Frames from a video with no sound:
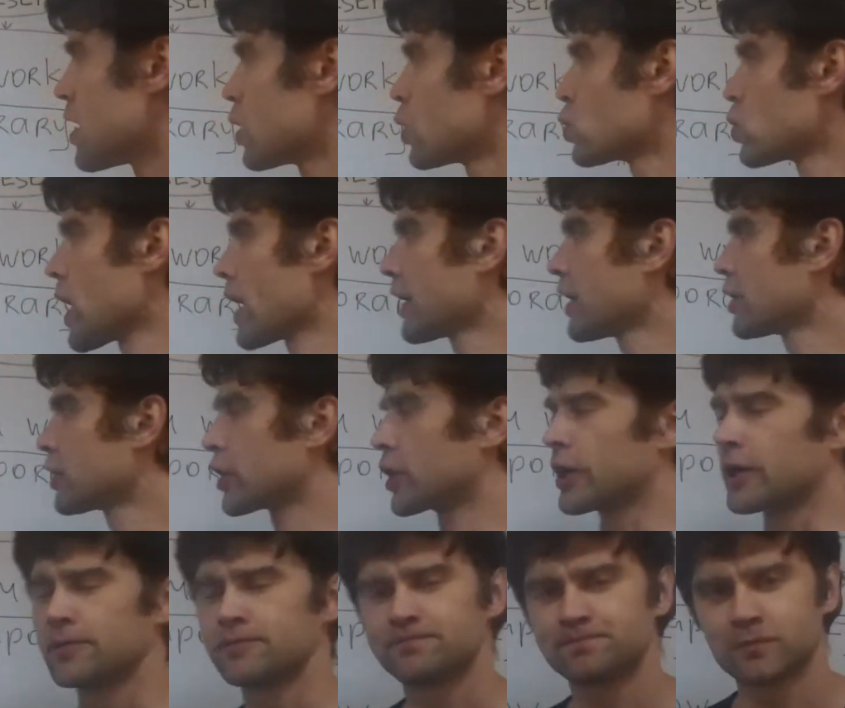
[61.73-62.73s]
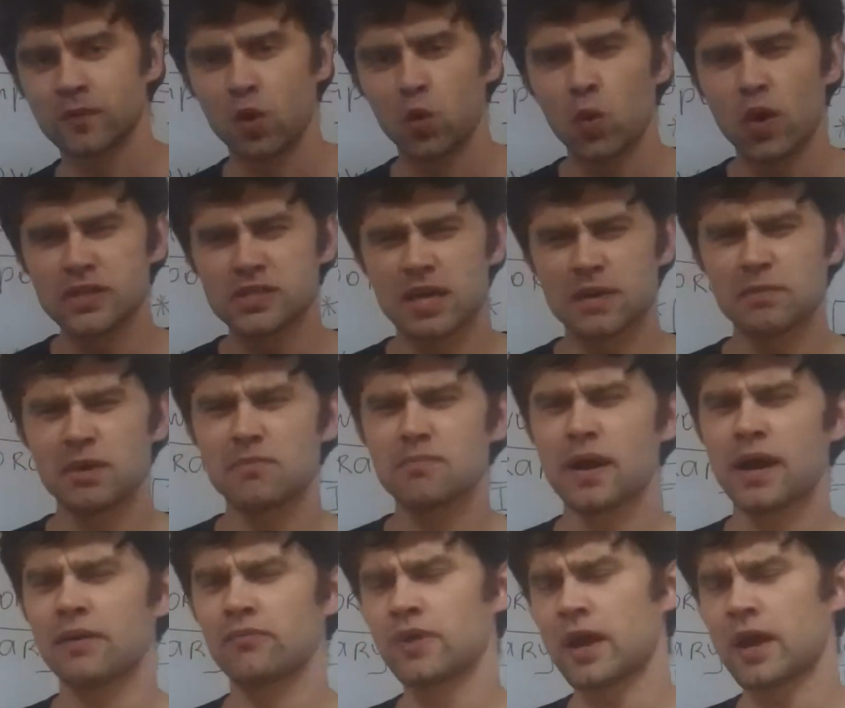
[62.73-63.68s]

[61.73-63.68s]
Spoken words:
Regular. What do I mean by